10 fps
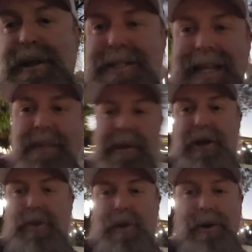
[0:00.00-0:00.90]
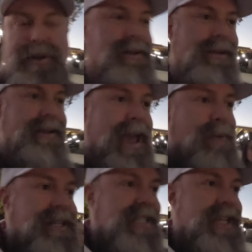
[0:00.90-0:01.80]
been in this. I like being on the road.
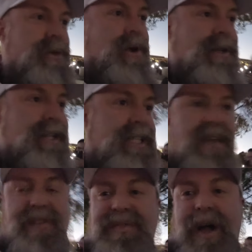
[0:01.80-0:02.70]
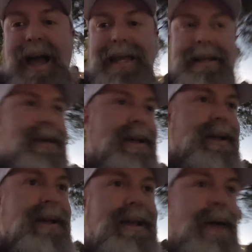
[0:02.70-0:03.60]
Can't wait to see you here in DC if you're flying in.
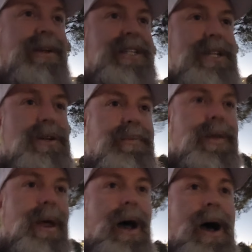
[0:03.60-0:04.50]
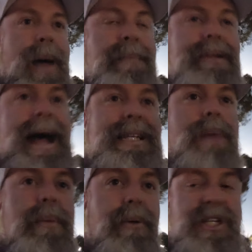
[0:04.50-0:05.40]
Can't wait to see you. Um, last
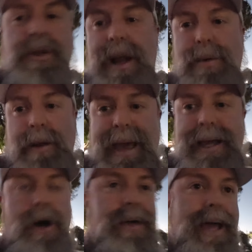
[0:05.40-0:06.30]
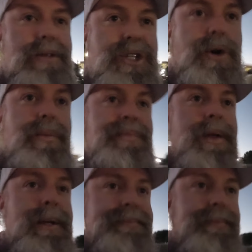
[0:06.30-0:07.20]
couple points though that I want to make. Okay, so
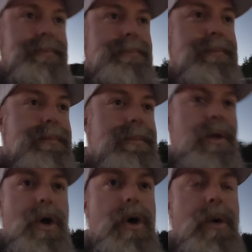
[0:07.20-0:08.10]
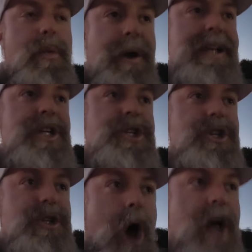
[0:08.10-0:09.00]
what I
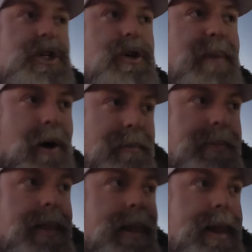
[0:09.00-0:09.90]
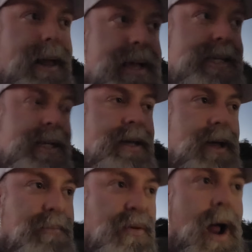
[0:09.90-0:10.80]
just talked to you about is
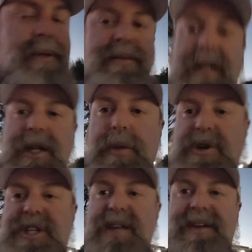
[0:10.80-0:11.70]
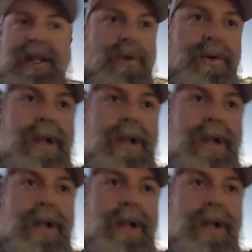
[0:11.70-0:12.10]
probably even a little more significant than you